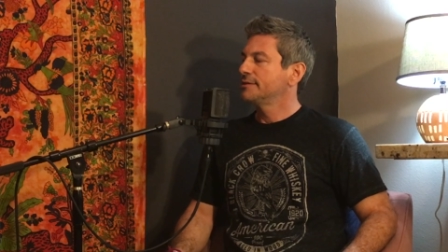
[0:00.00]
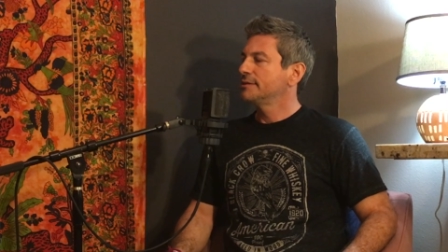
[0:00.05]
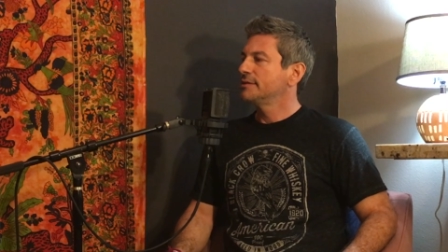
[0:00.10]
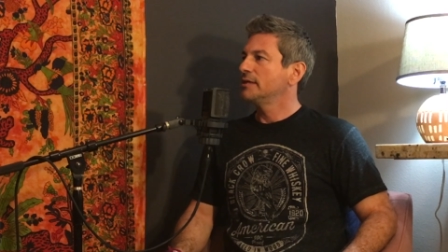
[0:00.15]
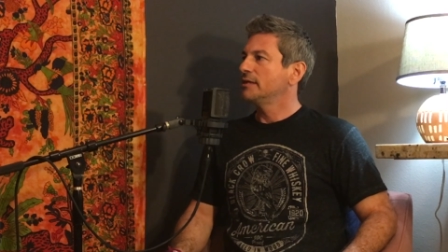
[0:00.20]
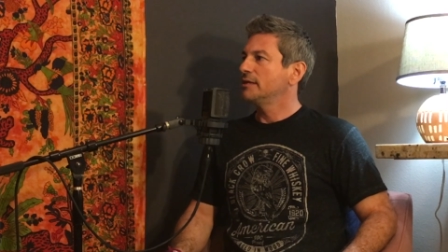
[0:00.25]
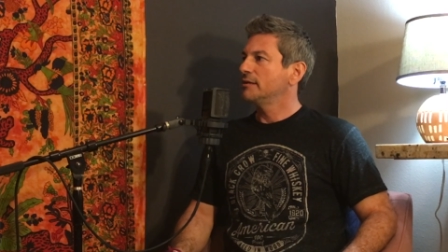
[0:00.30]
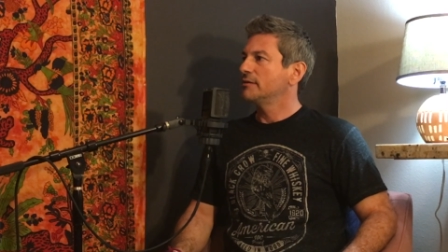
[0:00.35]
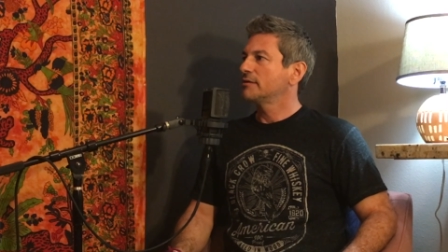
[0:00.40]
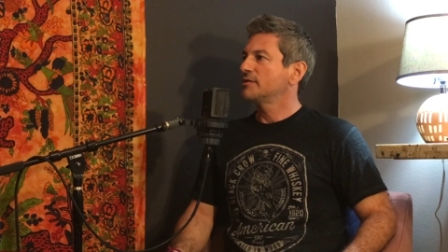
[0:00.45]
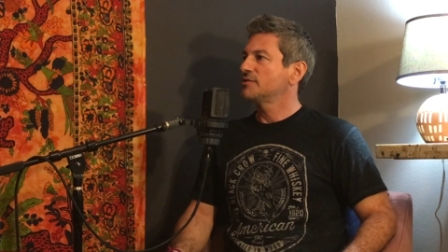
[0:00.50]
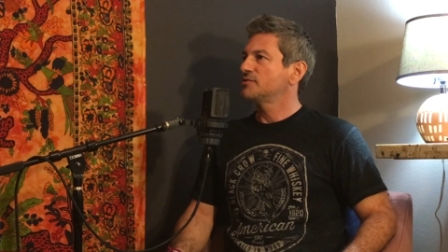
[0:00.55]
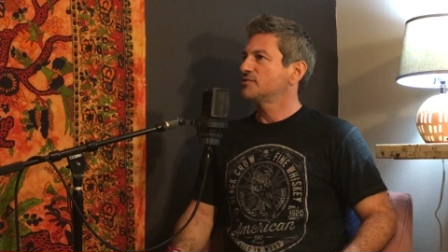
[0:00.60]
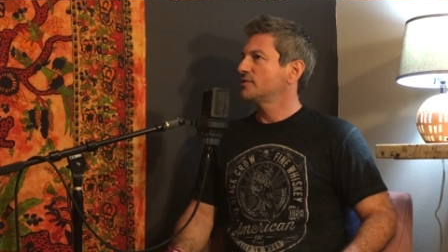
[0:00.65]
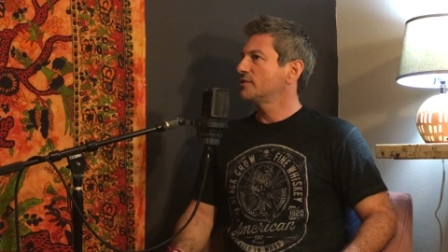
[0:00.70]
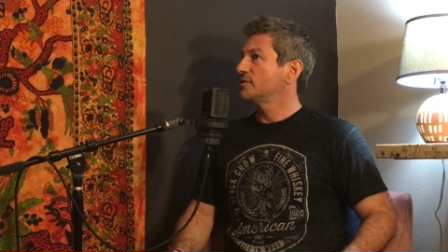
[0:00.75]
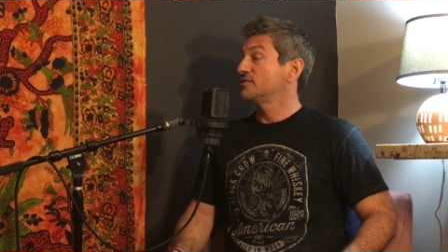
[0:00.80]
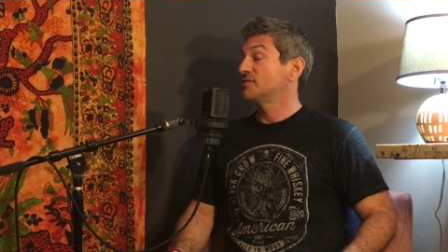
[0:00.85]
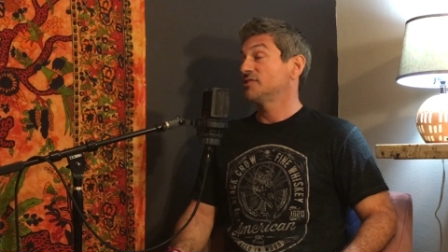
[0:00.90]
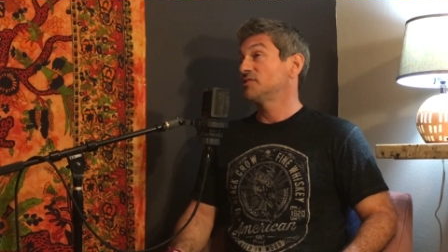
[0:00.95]

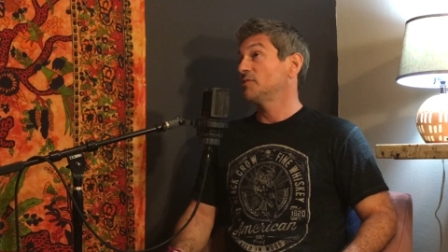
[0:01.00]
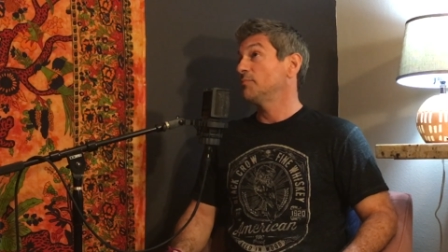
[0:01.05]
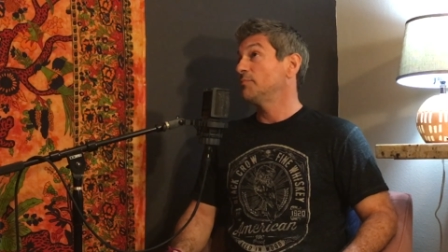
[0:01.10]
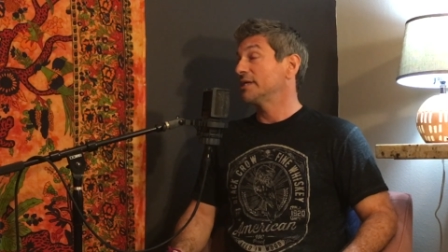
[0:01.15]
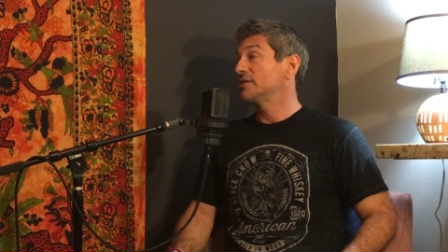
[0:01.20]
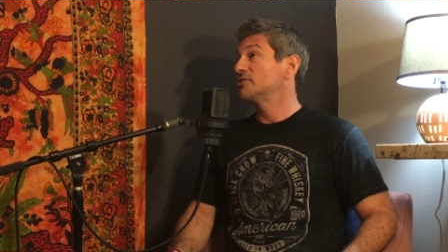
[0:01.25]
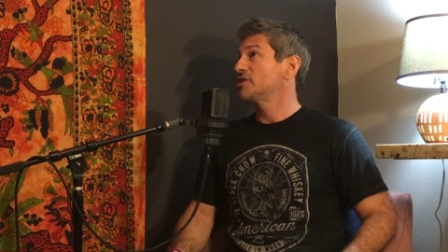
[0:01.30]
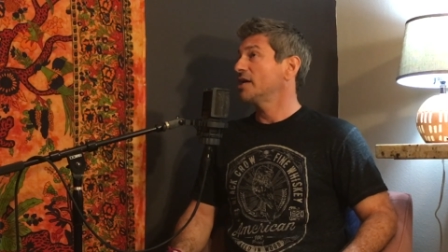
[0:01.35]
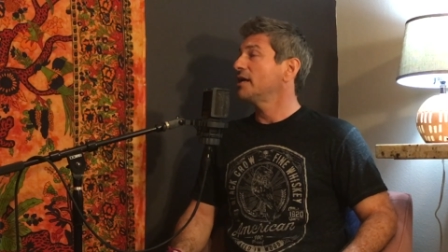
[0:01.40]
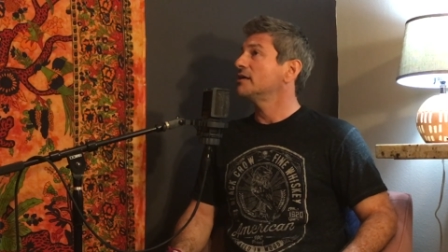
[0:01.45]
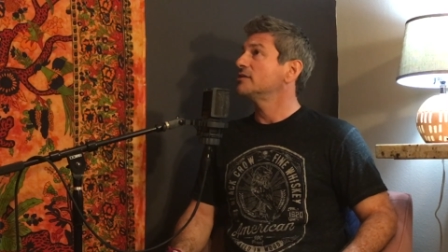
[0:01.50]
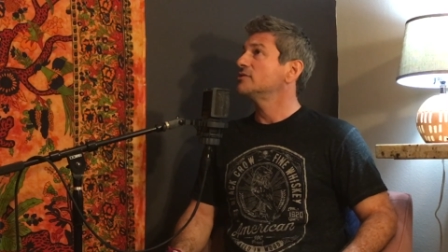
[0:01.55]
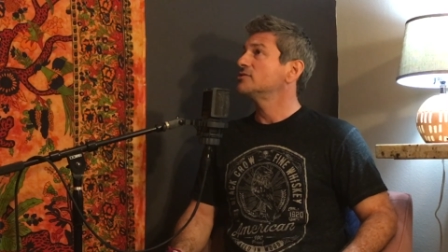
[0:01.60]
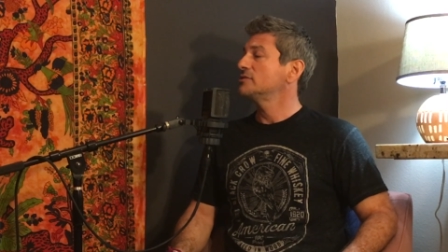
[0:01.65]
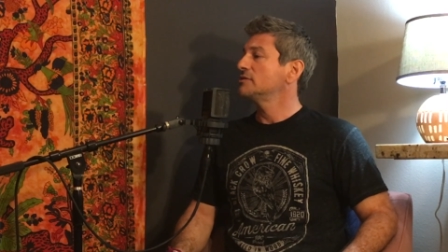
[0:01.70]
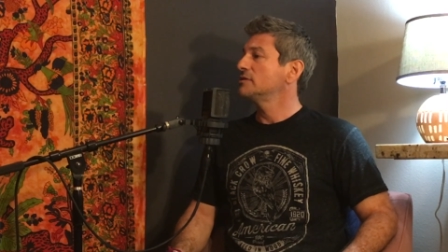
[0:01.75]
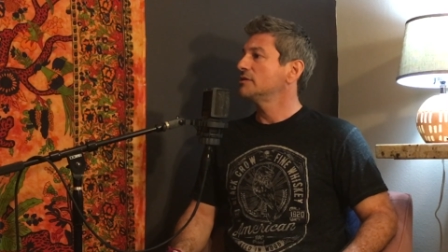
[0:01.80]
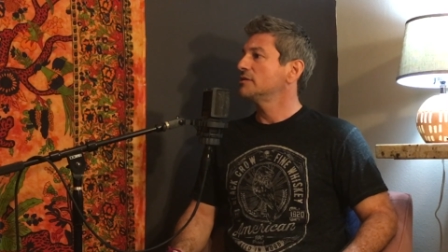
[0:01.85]
Because it's a big change.